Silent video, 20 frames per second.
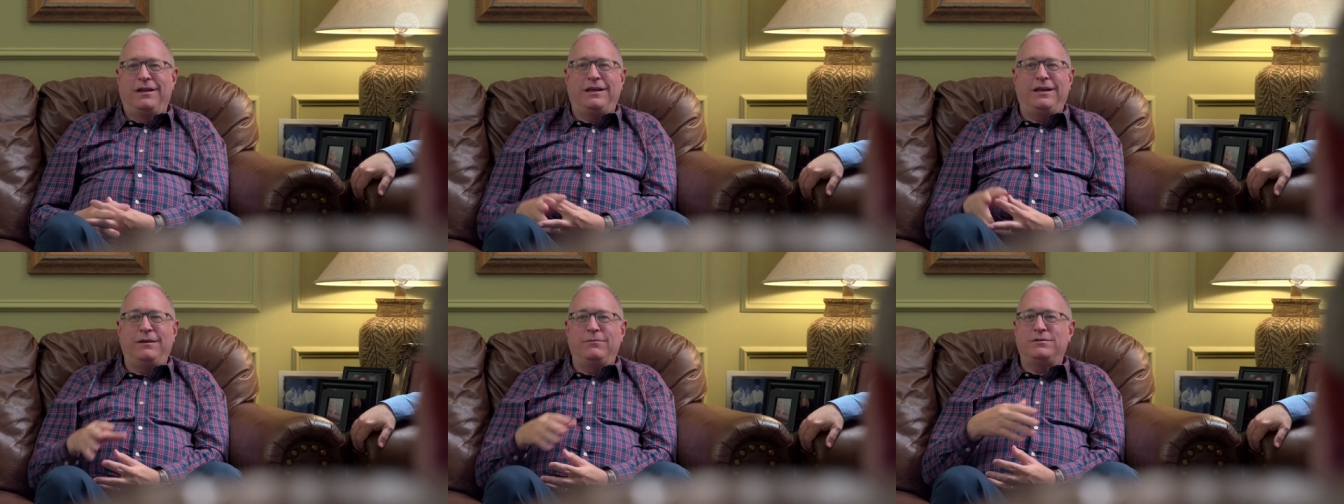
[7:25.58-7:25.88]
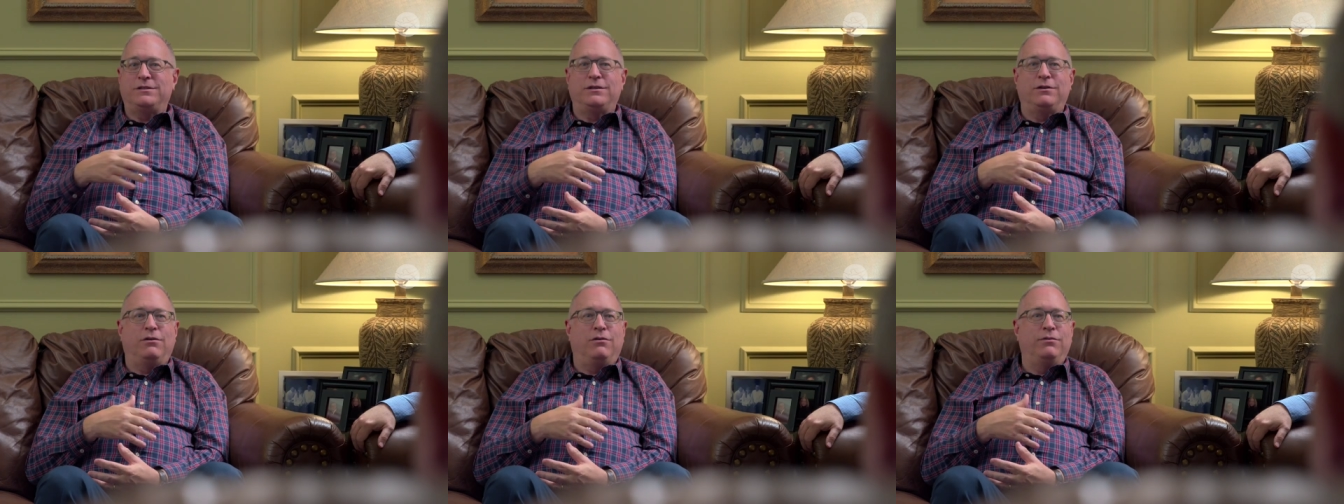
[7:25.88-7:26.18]
It
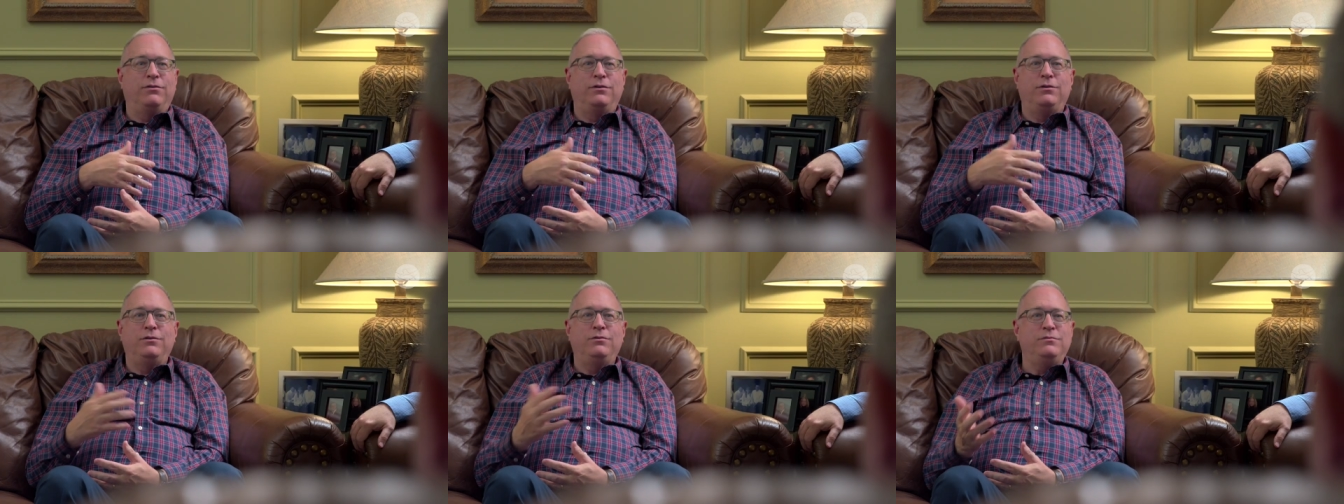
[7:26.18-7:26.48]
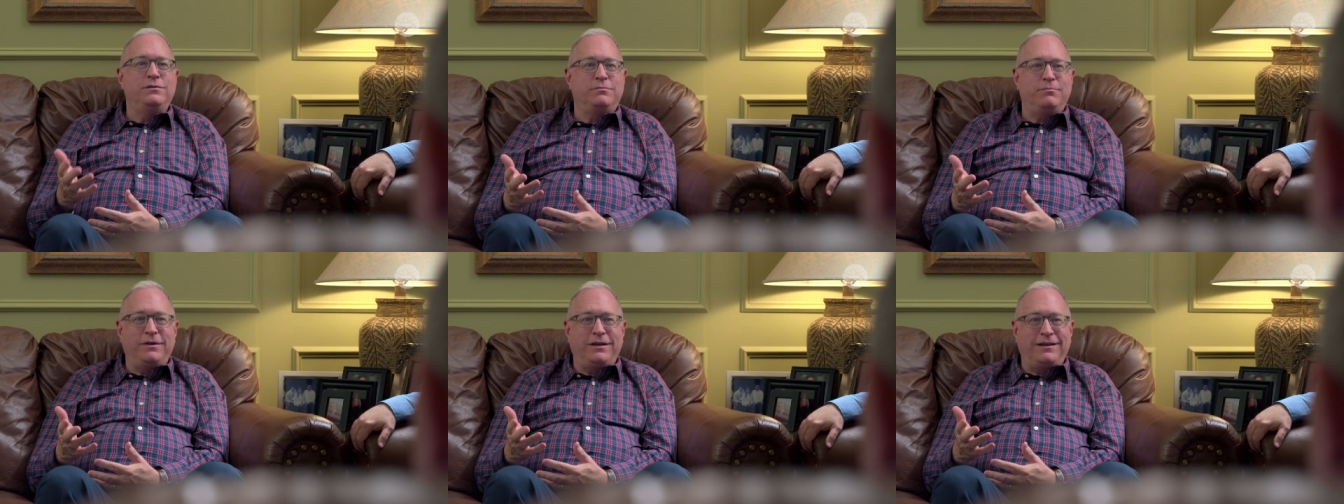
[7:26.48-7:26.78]
was in all the
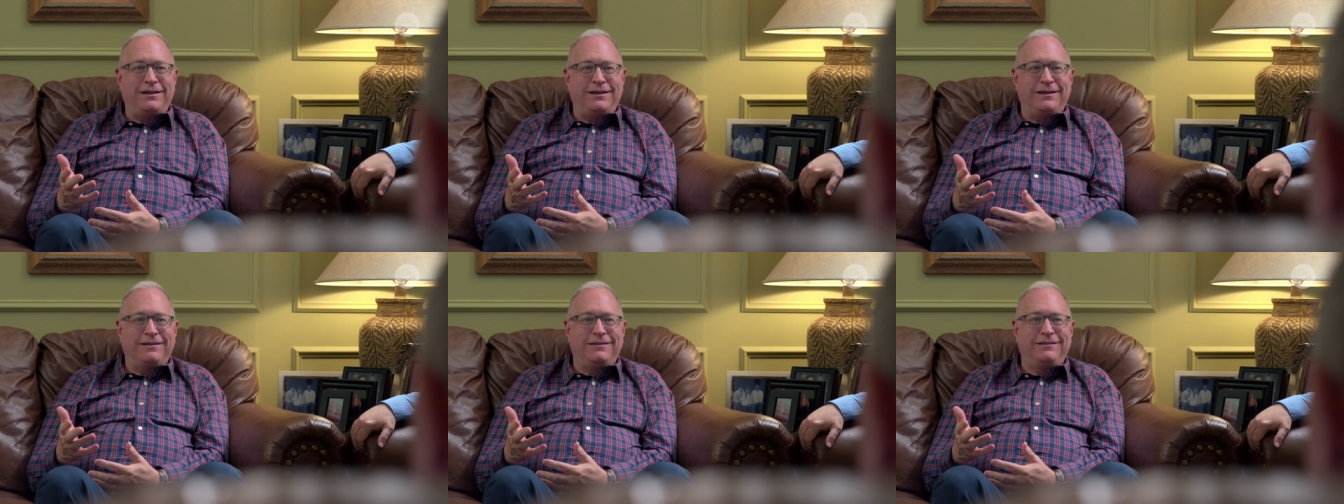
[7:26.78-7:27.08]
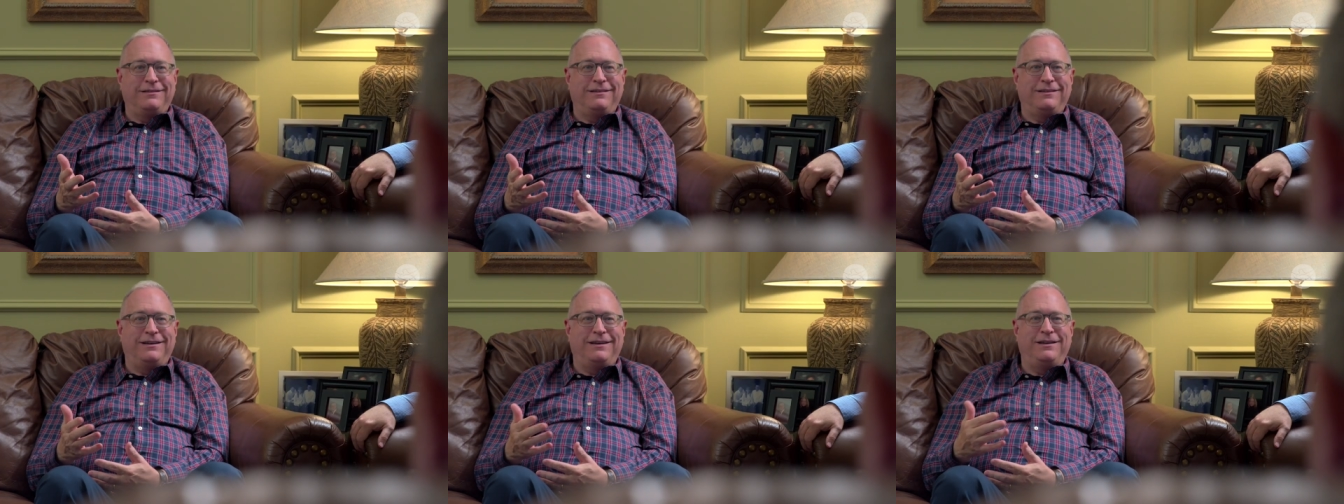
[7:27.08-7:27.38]
news media,
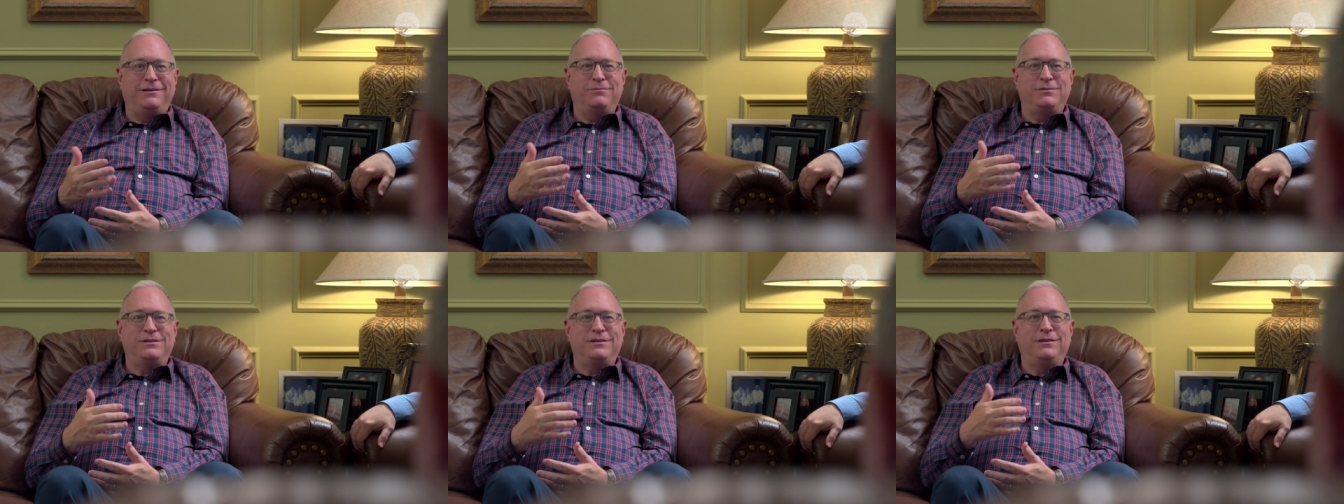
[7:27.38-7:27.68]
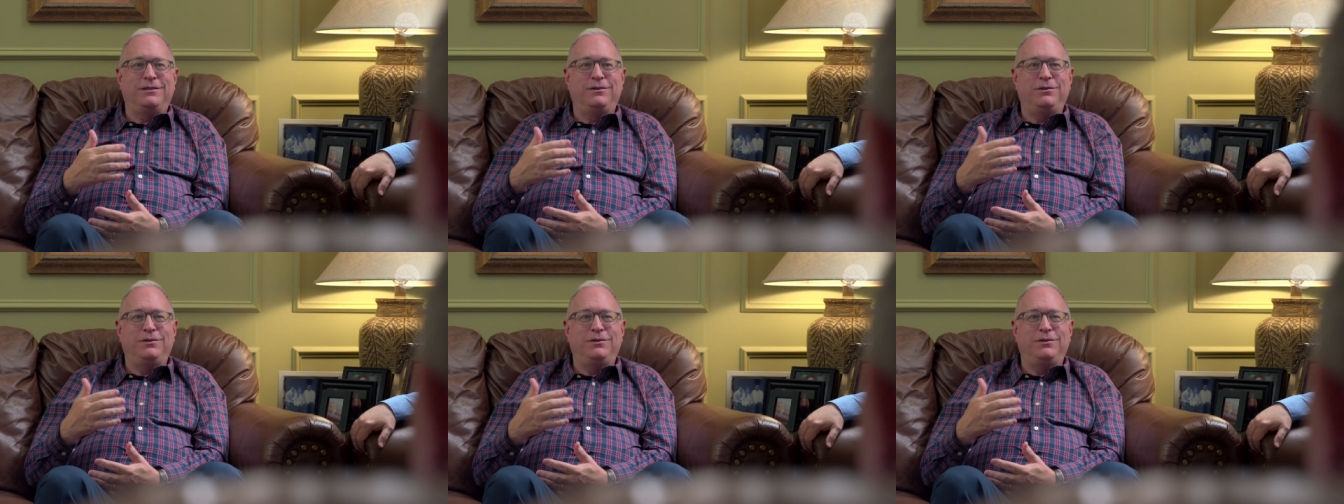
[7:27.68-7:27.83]
and it was in the